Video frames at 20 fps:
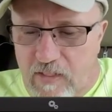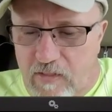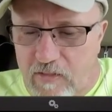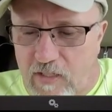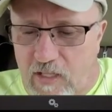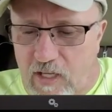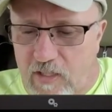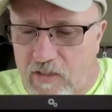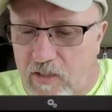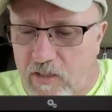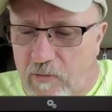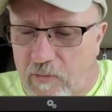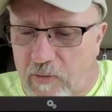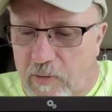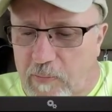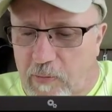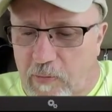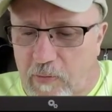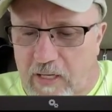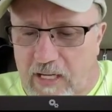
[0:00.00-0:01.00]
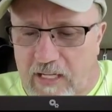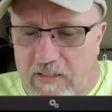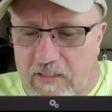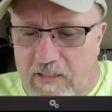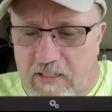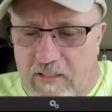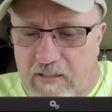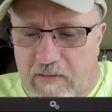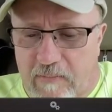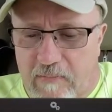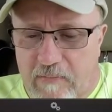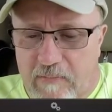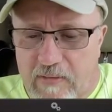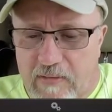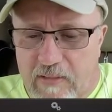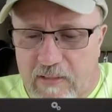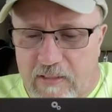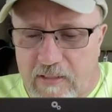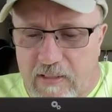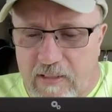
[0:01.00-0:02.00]
there's also a report out there
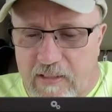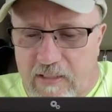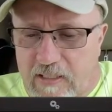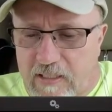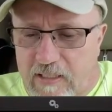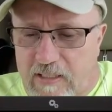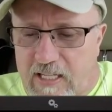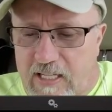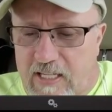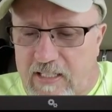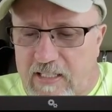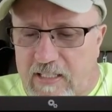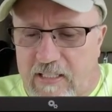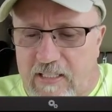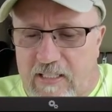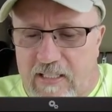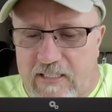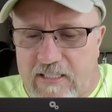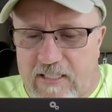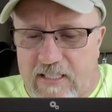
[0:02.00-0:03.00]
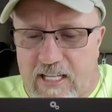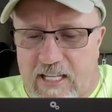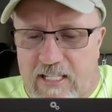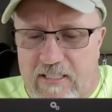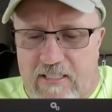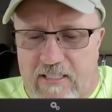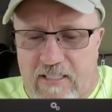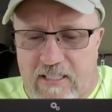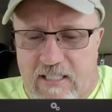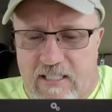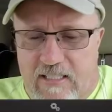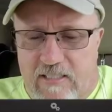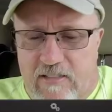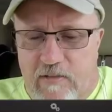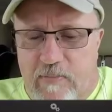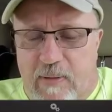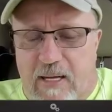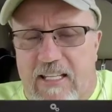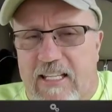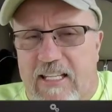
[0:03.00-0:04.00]
that says, and
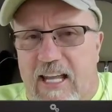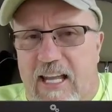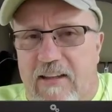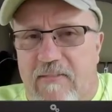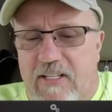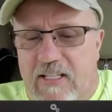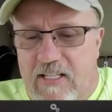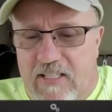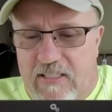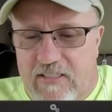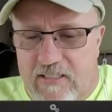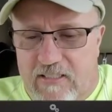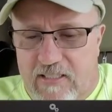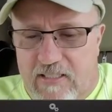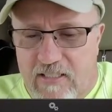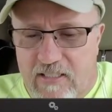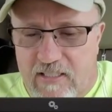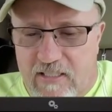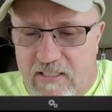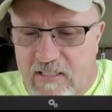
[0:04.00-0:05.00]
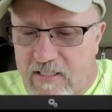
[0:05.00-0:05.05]
this is by the Avianist,